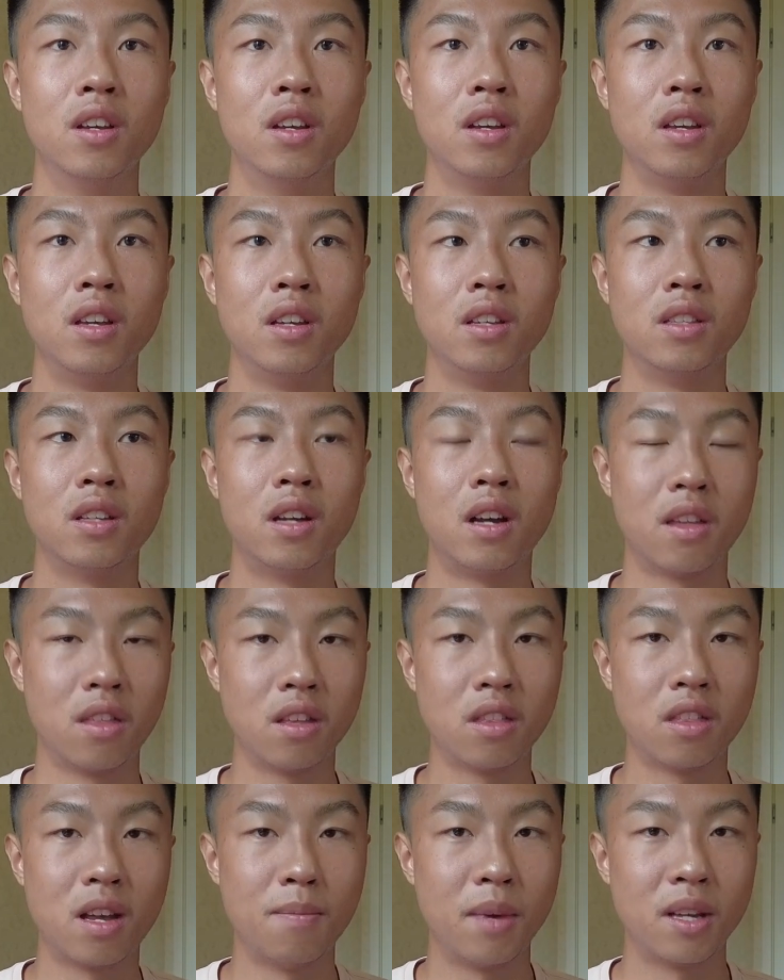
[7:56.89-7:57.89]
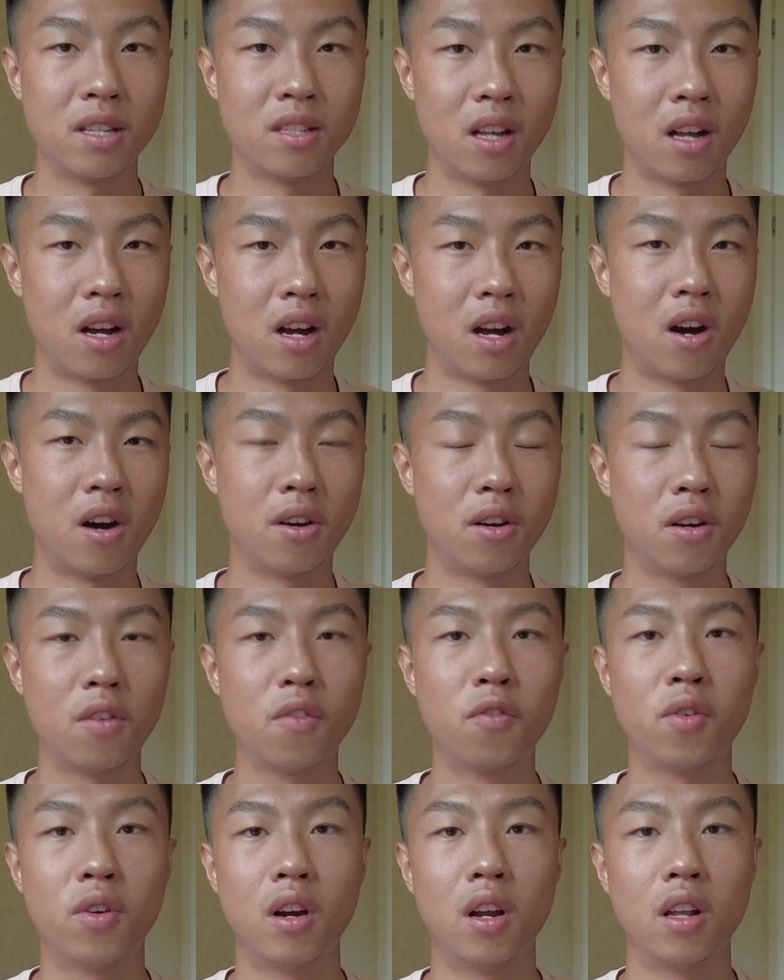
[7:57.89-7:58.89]
And I think that makes it harder
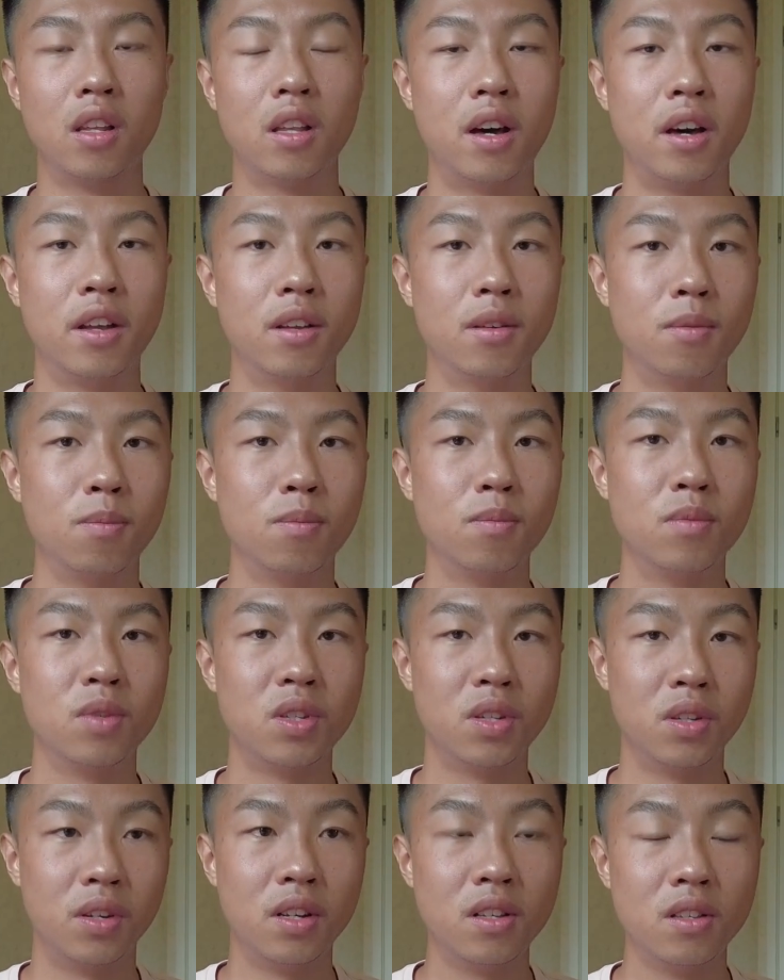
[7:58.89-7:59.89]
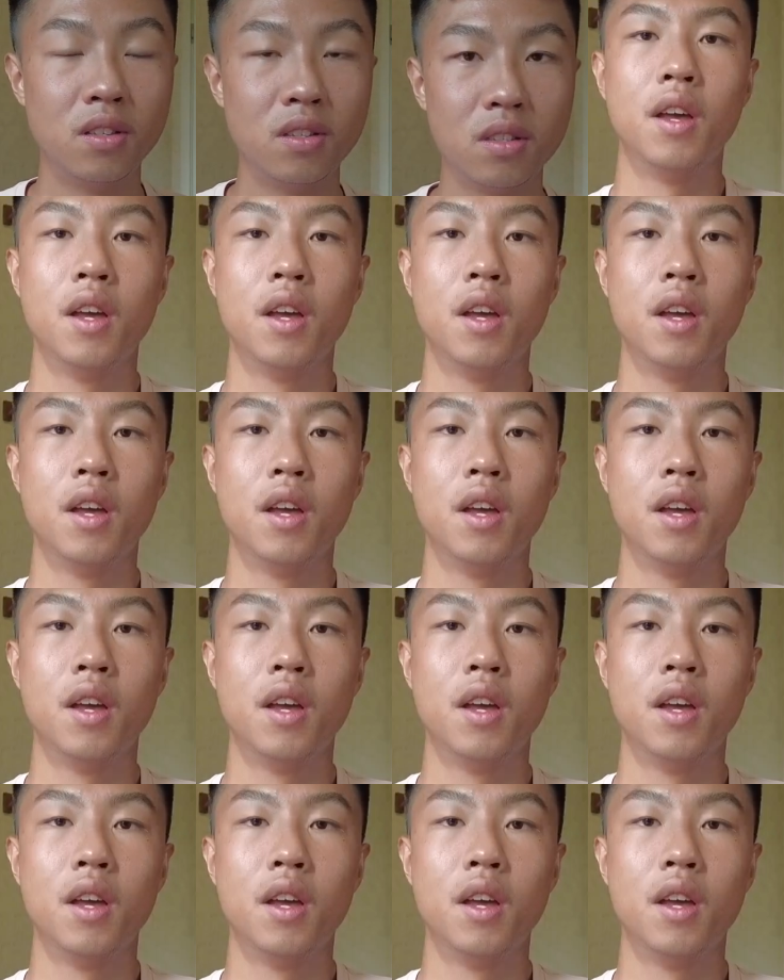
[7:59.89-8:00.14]
for a lot of students,